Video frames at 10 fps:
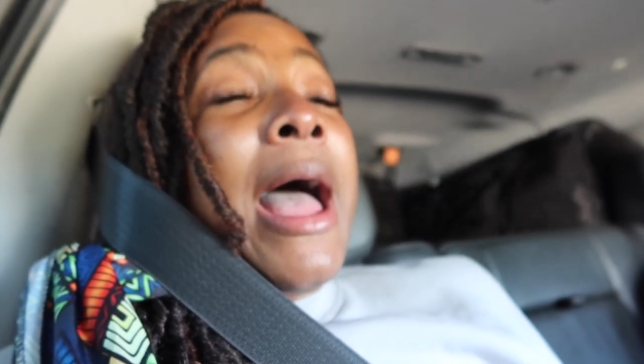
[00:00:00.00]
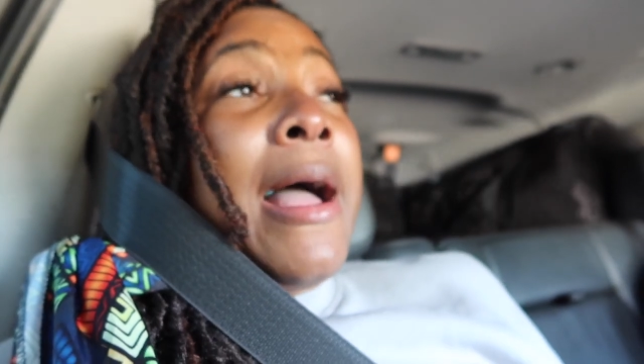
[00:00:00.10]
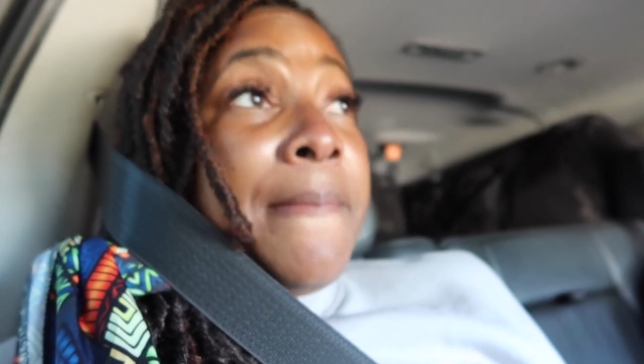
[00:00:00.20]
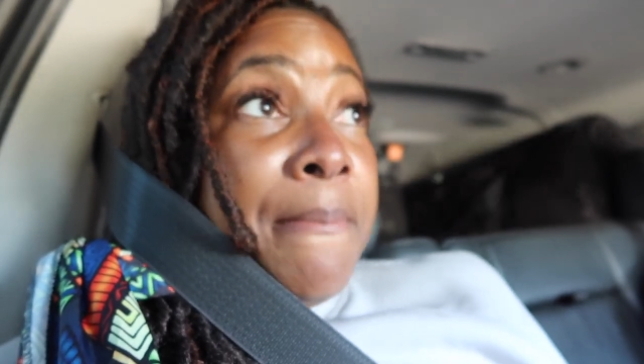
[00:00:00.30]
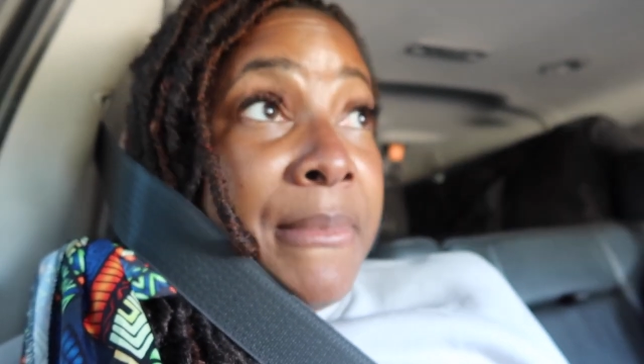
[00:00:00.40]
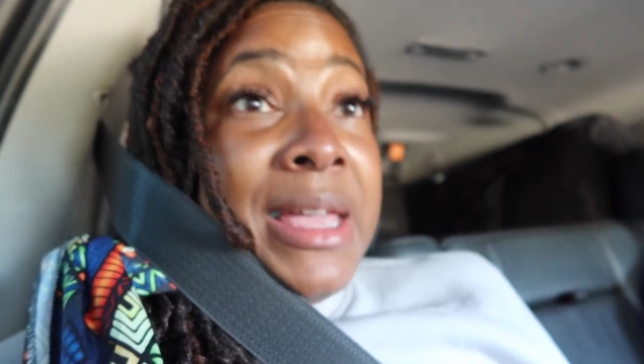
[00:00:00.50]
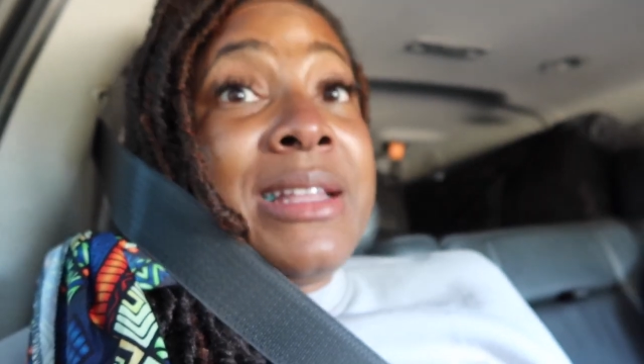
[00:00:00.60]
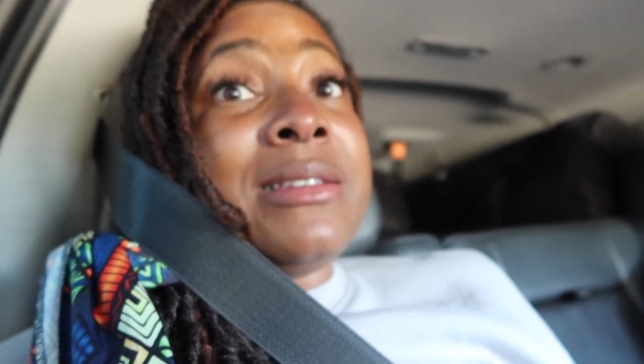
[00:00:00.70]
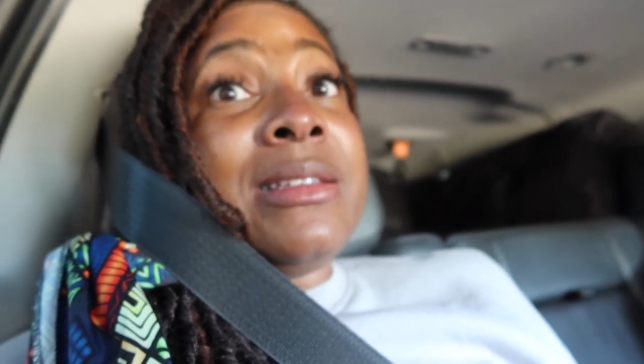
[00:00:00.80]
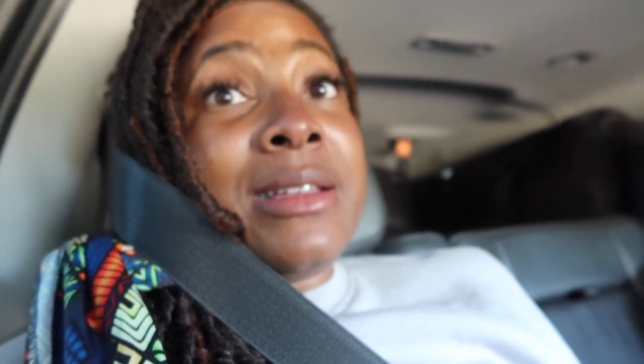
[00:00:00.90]
I
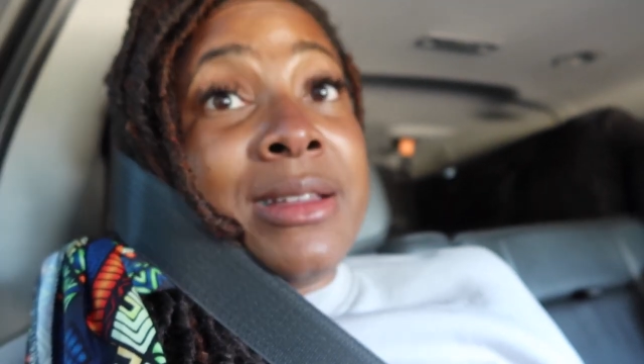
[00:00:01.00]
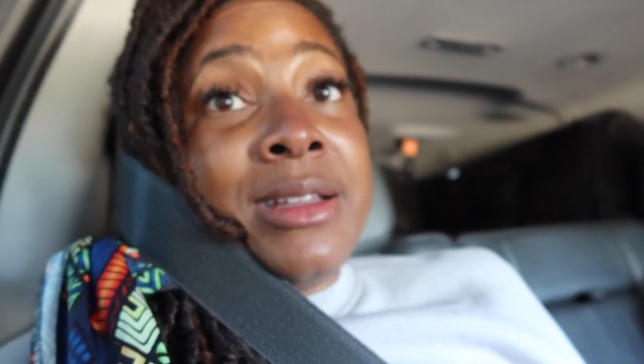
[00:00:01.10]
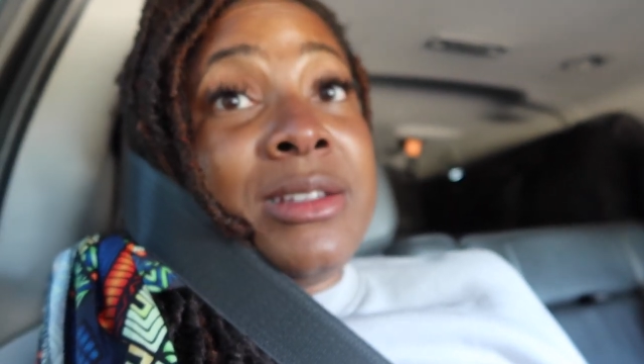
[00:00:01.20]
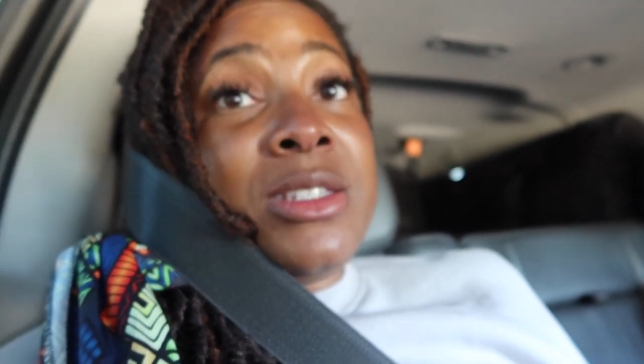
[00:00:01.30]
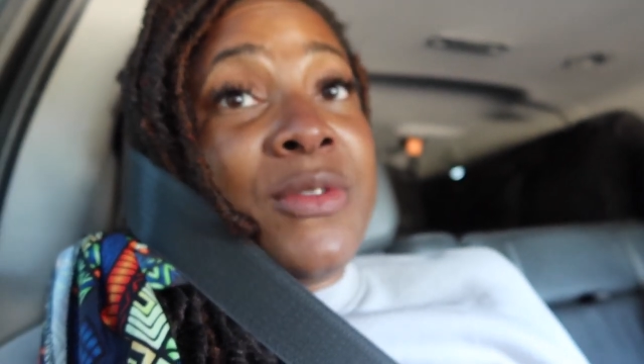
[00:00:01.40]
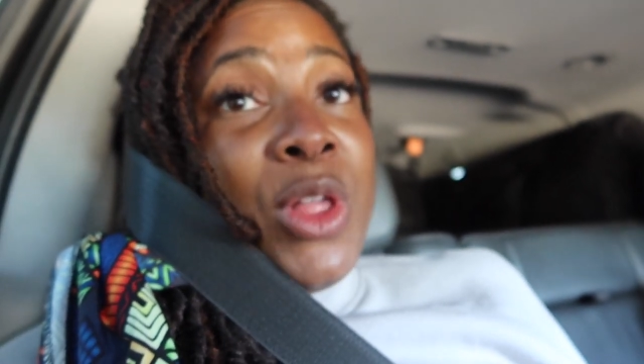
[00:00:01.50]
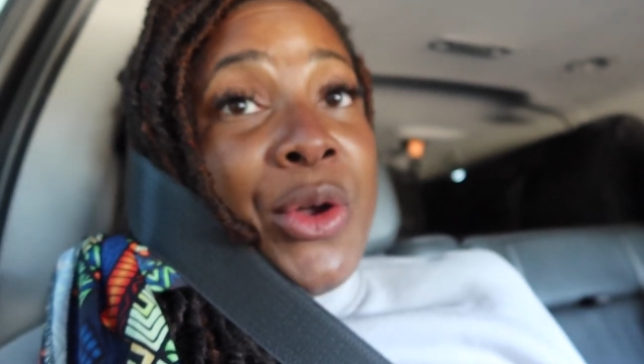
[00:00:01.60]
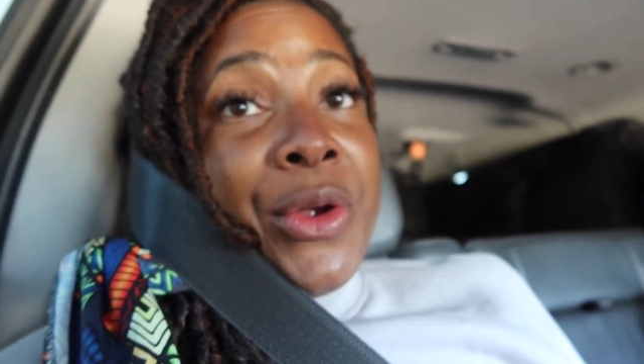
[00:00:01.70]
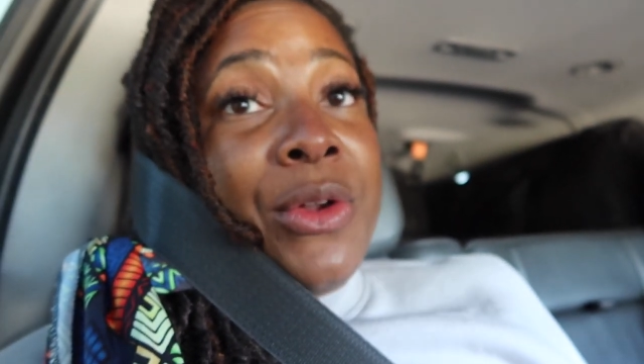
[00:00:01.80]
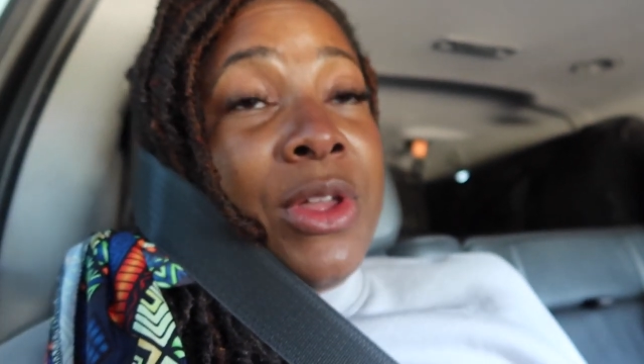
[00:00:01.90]
meant to
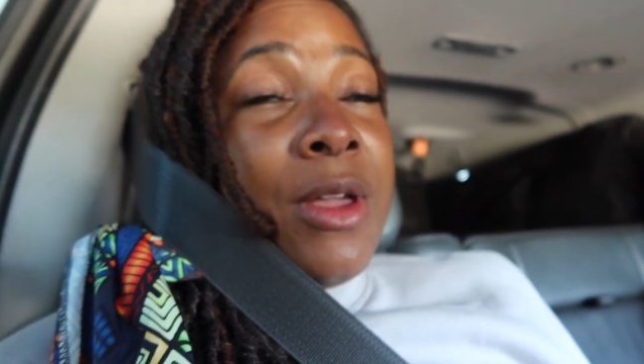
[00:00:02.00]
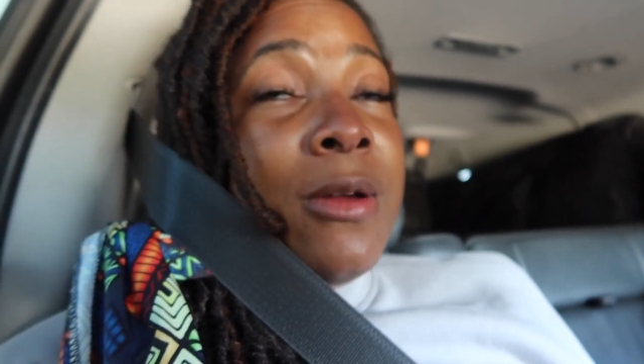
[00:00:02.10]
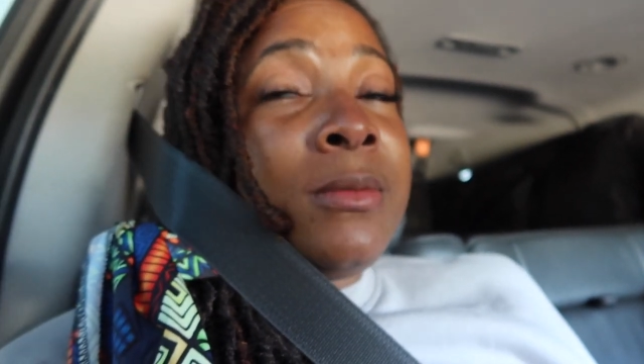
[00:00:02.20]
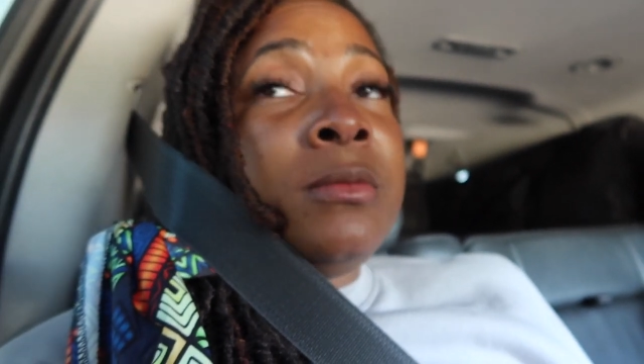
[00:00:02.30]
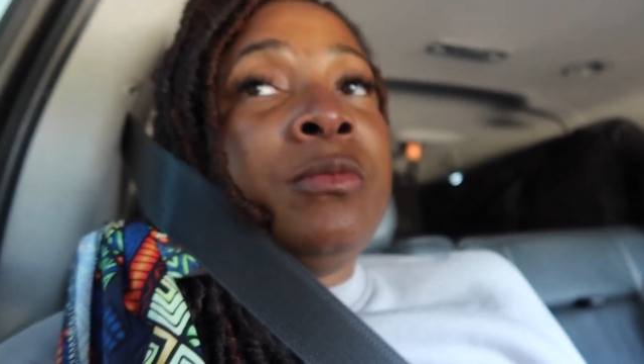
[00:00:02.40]
vlog earlier,